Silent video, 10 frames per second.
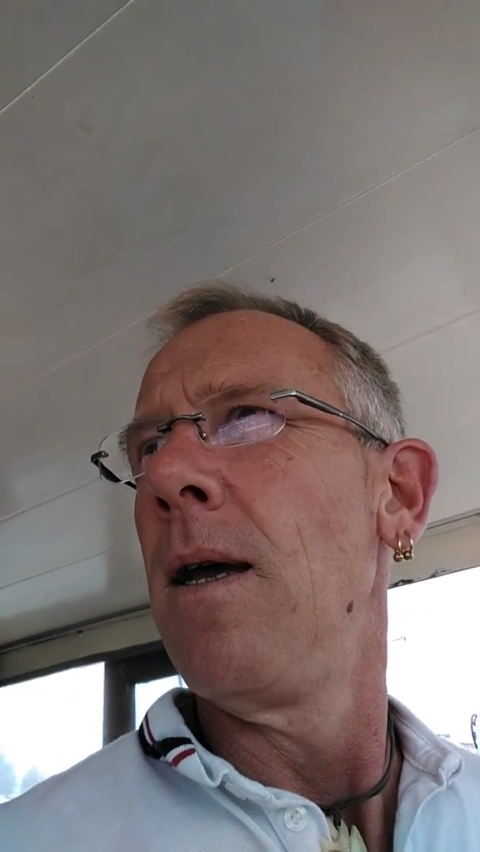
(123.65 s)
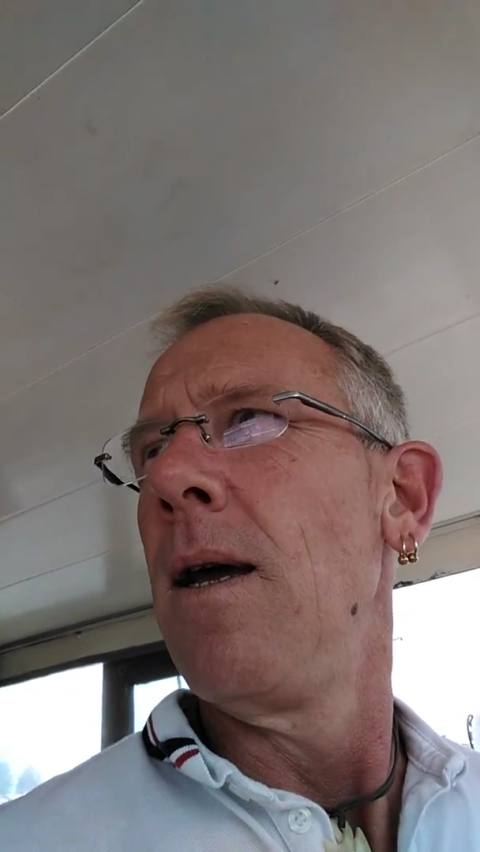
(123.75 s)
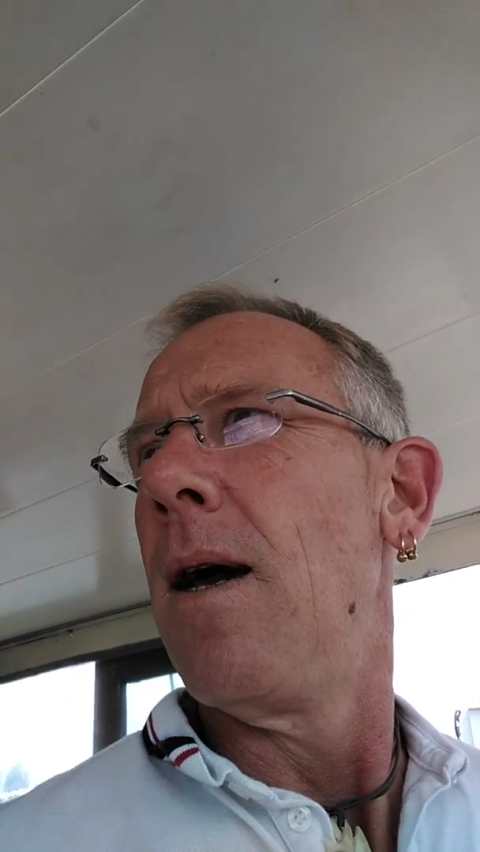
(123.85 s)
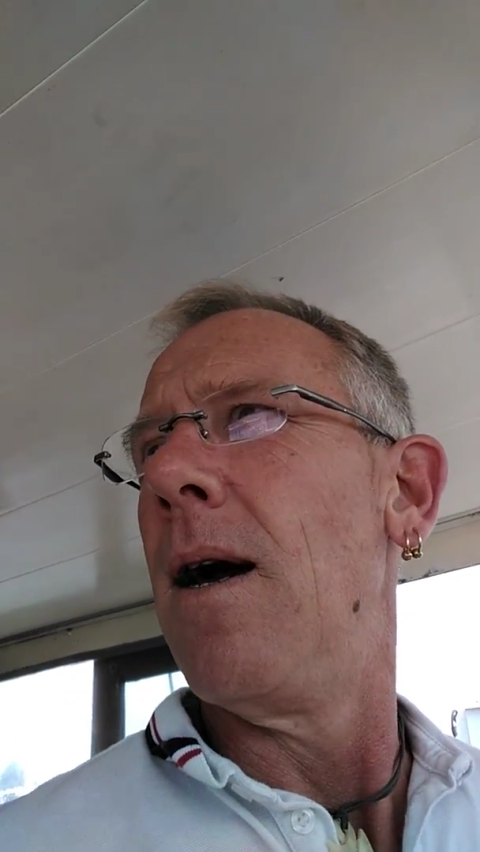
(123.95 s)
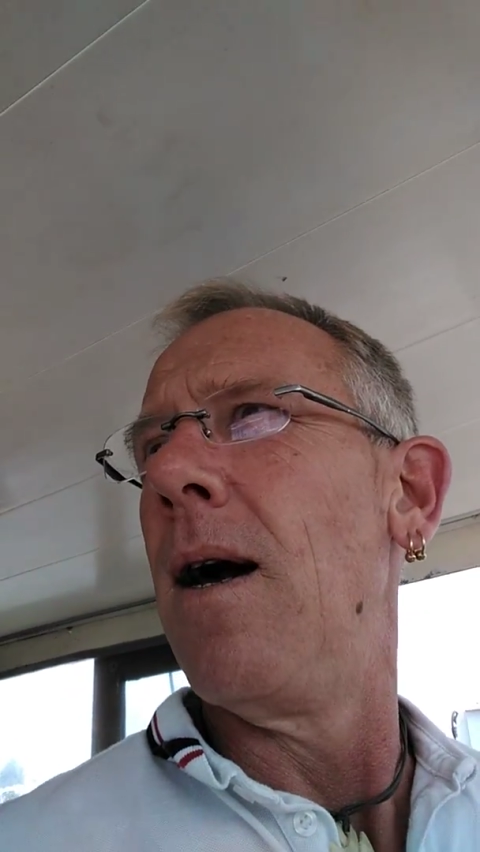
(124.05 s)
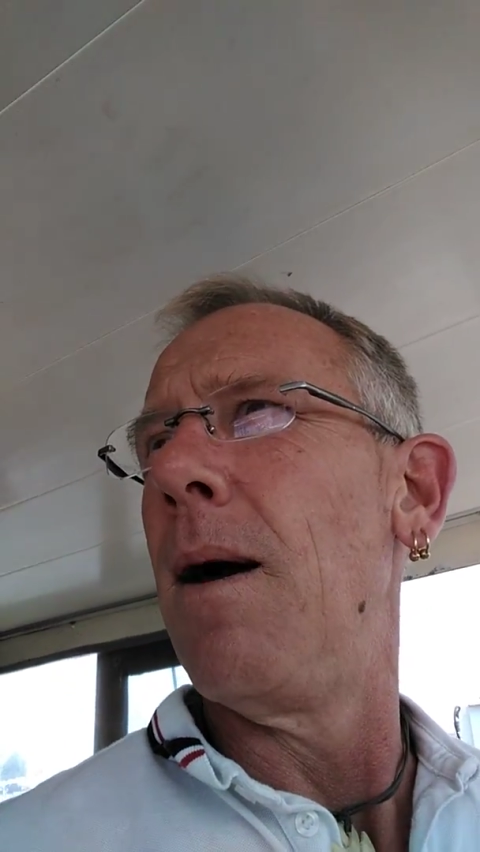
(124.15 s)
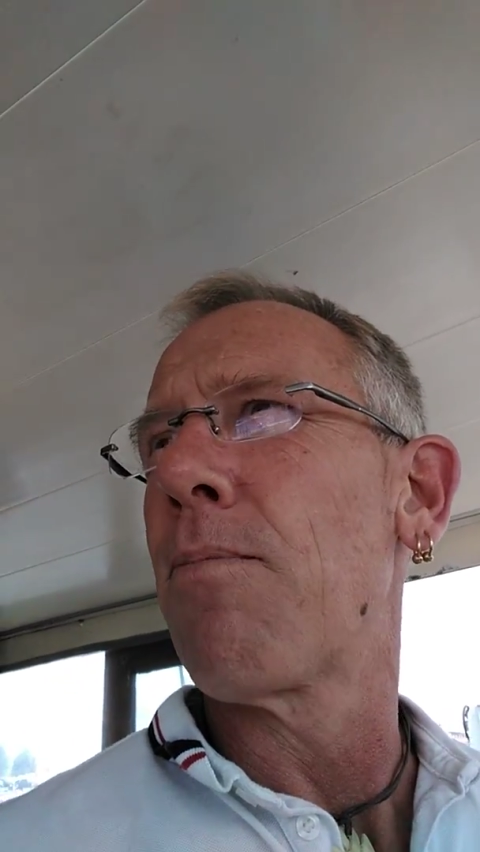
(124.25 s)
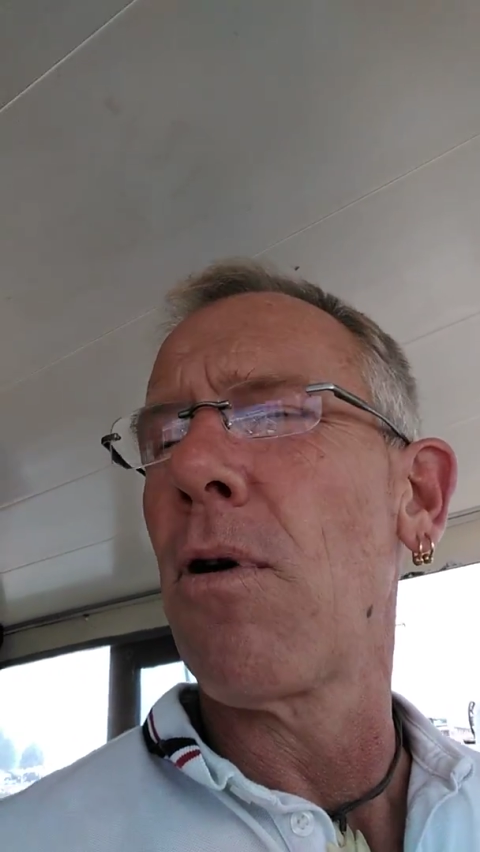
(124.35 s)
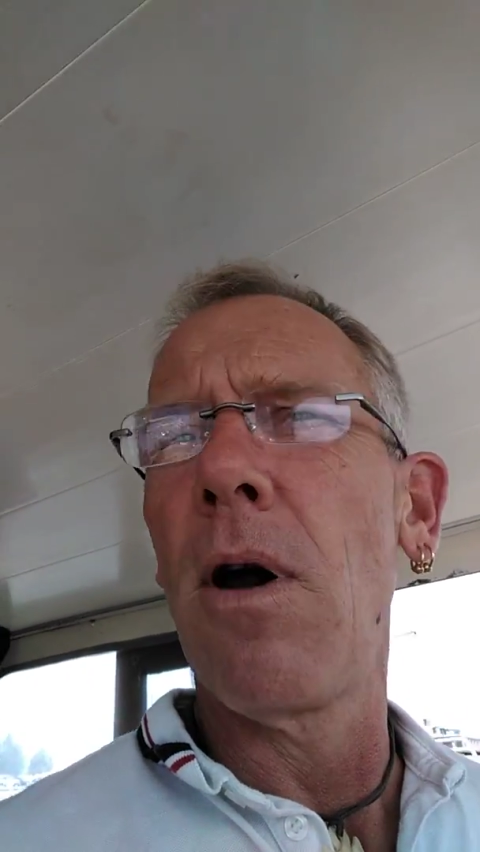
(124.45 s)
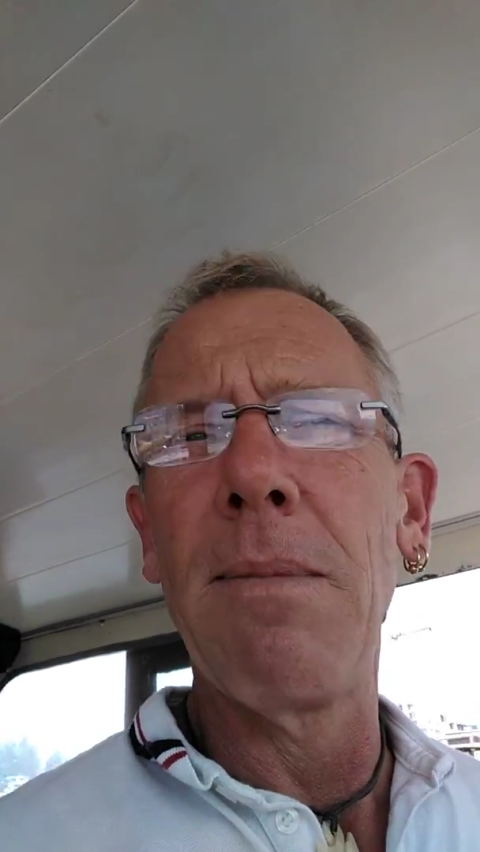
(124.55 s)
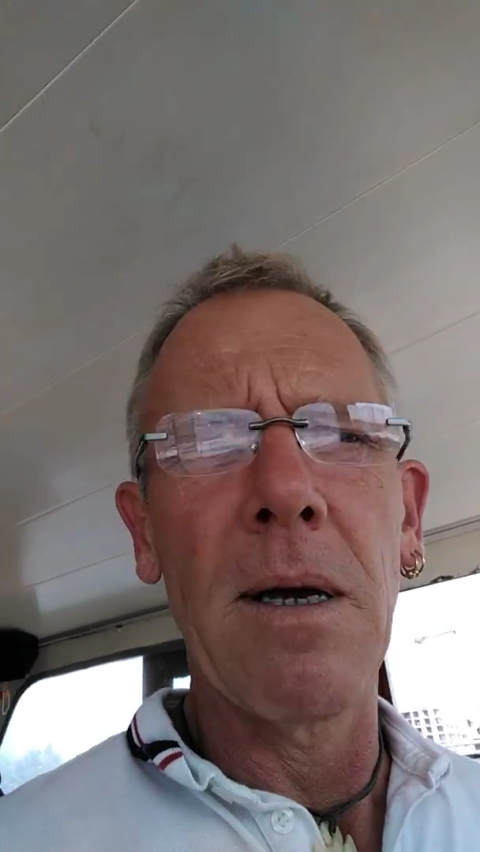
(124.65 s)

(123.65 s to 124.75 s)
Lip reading: priming and